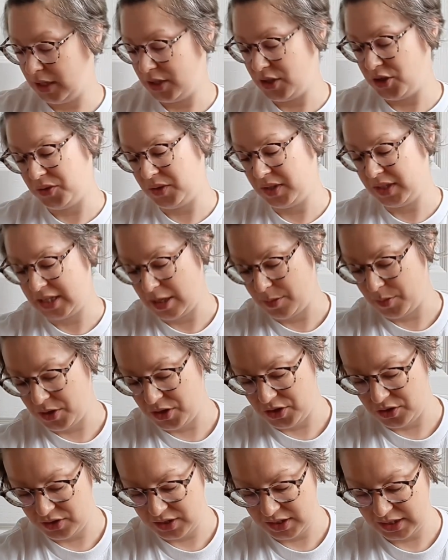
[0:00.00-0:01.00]
and you do the same on
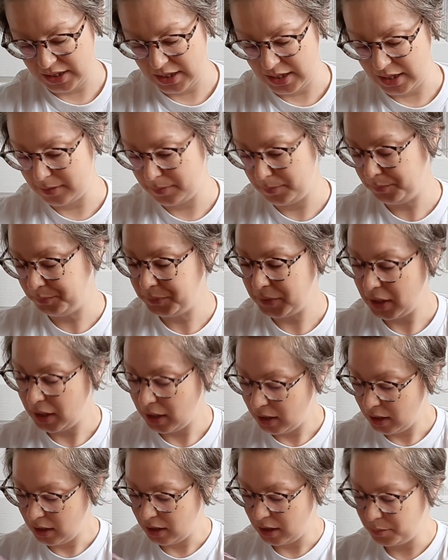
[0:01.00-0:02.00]
the other side.
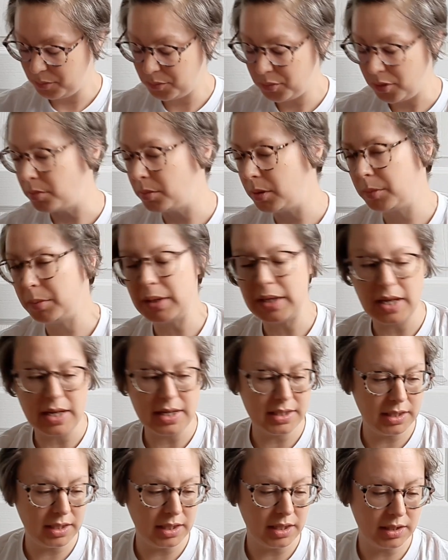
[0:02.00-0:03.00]
It'll probably be
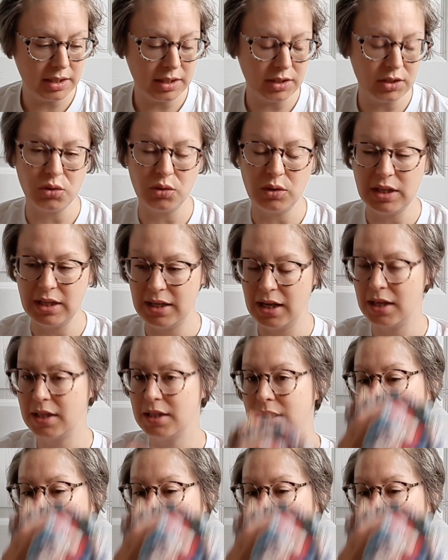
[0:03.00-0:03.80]
easier to show you next